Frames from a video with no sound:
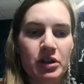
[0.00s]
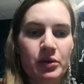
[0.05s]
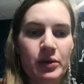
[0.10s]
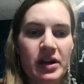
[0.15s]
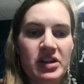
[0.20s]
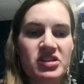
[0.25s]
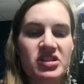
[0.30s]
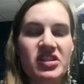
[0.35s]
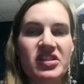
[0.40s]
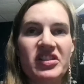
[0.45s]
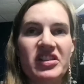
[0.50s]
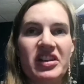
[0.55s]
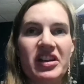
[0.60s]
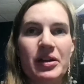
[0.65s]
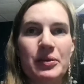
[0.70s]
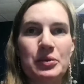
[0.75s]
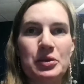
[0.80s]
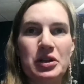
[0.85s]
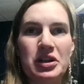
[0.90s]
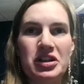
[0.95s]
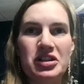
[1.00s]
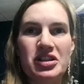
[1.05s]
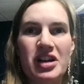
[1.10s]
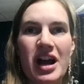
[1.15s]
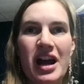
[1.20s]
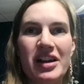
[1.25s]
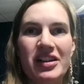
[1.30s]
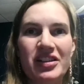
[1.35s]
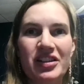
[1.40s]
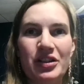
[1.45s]
more questions here. I'm going to
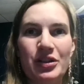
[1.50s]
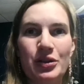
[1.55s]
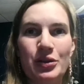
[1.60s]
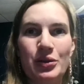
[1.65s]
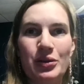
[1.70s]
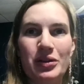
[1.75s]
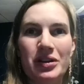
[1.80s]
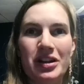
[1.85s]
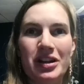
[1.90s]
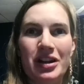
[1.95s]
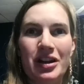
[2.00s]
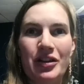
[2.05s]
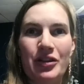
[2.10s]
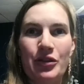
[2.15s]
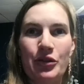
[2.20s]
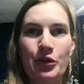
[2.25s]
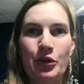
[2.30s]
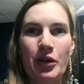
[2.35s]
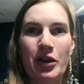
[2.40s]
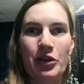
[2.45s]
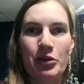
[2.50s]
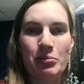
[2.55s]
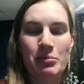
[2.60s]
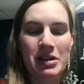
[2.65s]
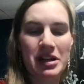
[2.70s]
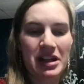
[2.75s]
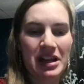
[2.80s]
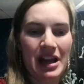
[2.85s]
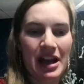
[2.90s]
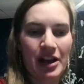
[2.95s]
try to get us through as
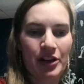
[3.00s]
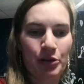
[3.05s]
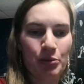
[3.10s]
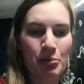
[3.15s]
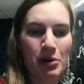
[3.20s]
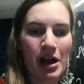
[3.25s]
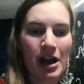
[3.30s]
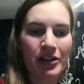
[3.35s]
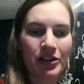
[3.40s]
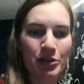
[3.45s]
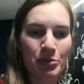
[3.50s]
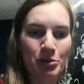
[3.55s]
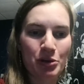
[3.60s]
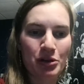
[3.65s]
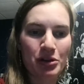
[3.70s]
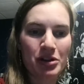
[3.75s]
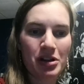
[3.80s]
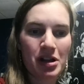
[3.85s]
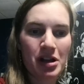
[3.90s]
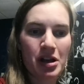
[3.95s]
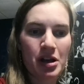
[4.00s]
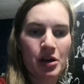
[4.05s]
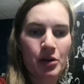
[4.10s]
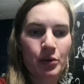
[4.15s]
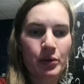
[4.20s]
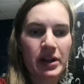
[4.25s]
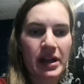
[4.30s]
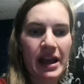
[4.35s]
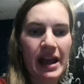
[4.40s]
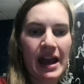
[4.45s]
many as possible.
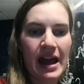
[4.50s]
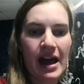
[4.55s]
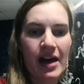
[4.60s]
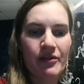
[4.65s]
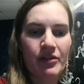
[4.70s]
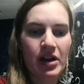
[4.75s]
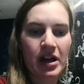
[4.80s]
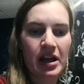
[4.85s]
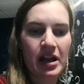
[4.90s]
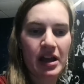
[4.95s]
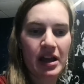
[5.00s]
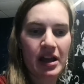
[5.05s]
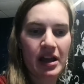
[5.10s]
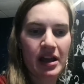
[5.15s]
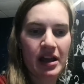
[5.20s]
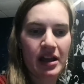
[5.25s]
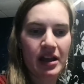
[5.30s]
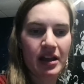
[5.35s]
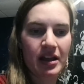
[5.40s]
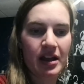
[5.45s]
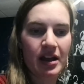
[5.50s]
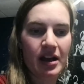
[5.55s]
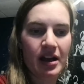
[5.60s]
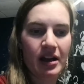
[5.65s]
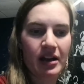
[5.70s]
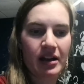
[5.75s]
We have a